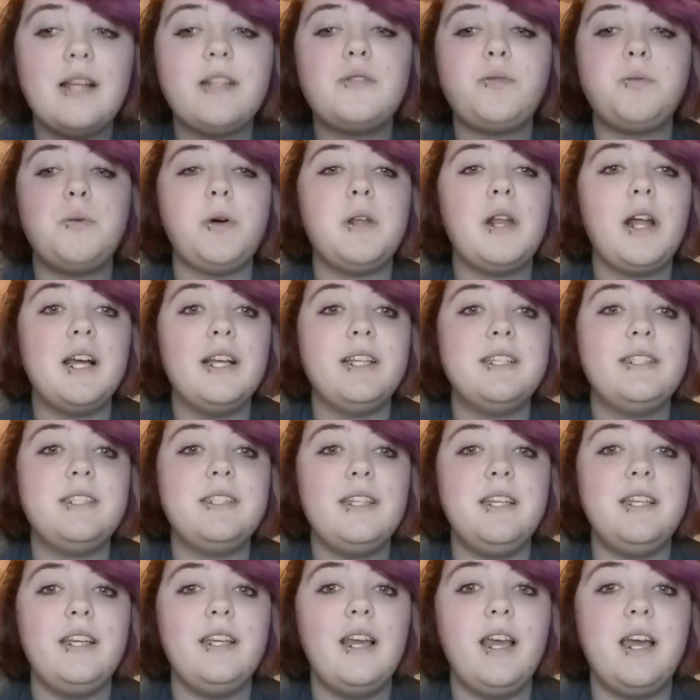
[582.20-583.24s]
that's what I
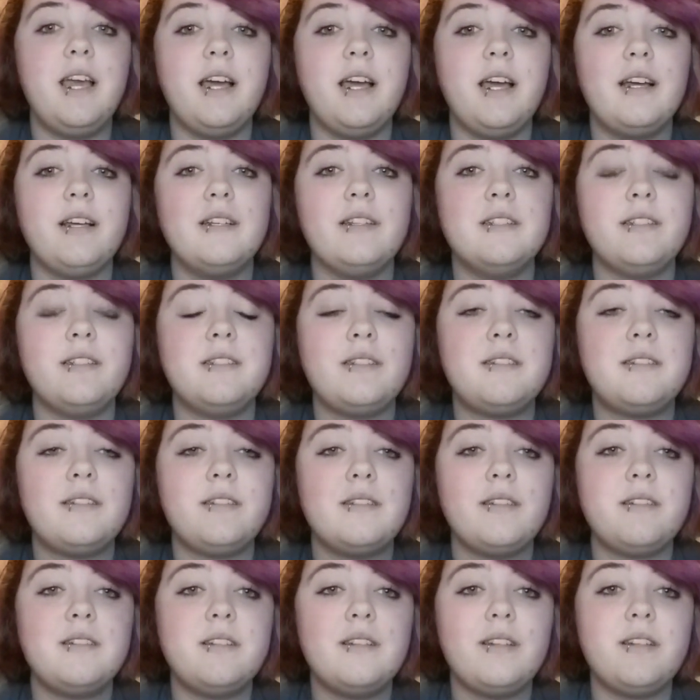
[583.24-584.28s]
see
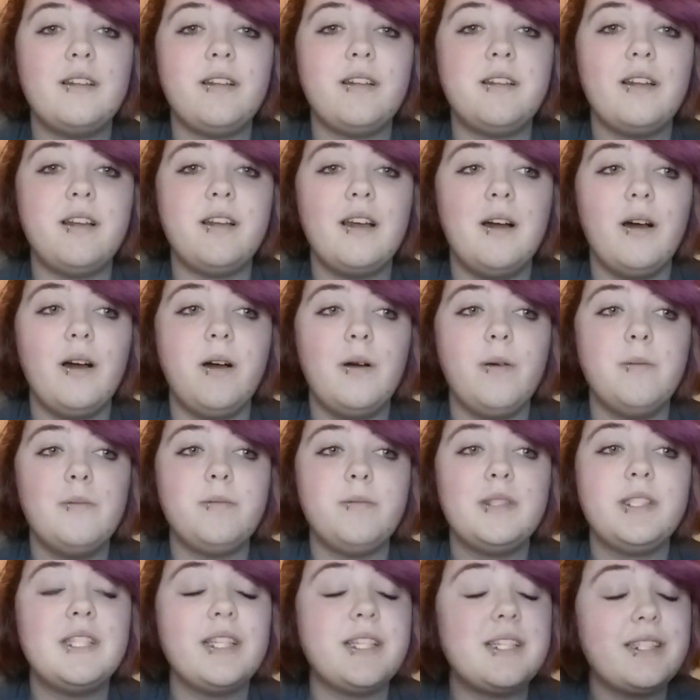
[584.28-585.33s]
as
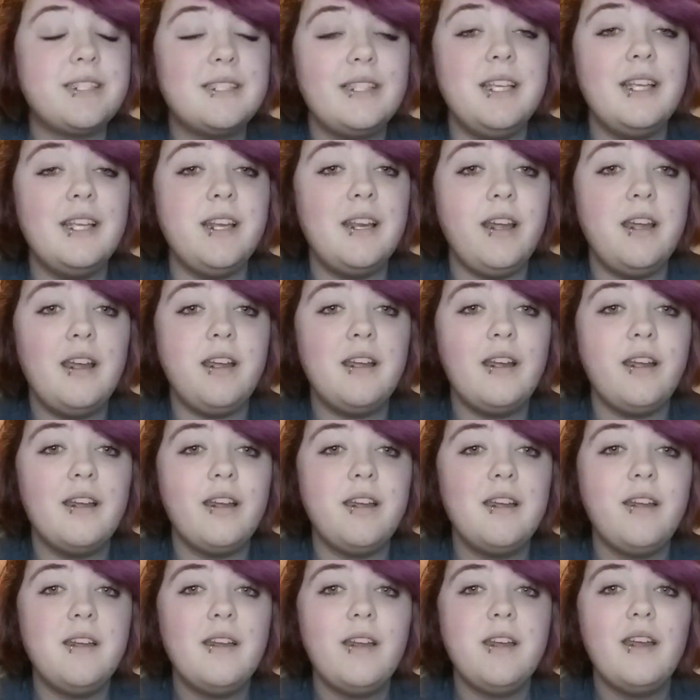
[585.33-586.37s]

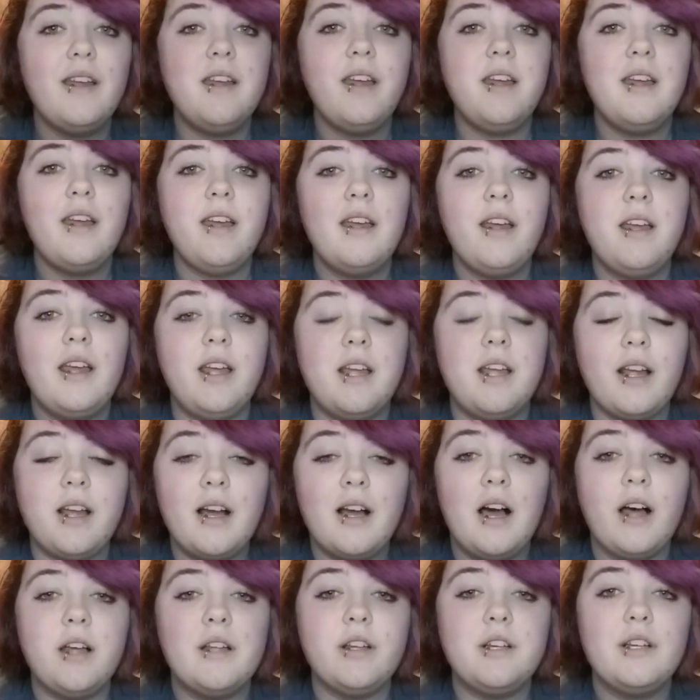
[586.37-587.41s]
succeeding
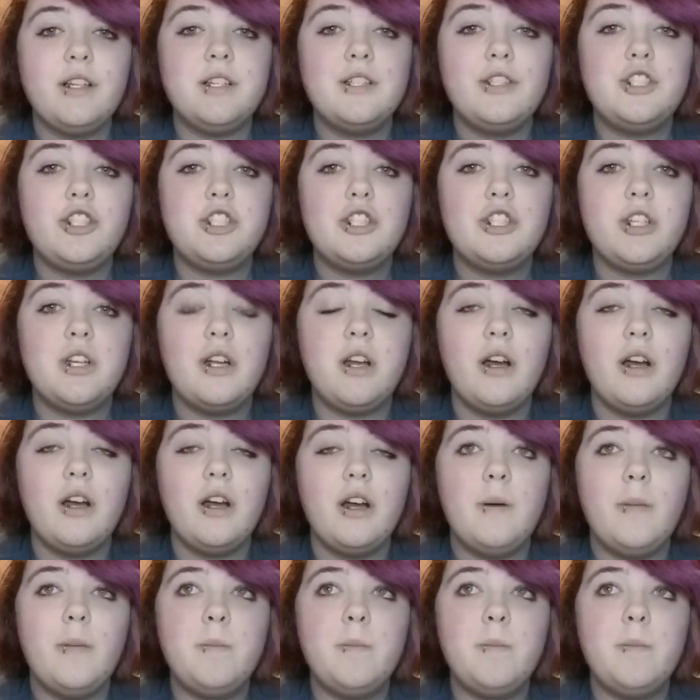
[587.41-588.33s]
in college.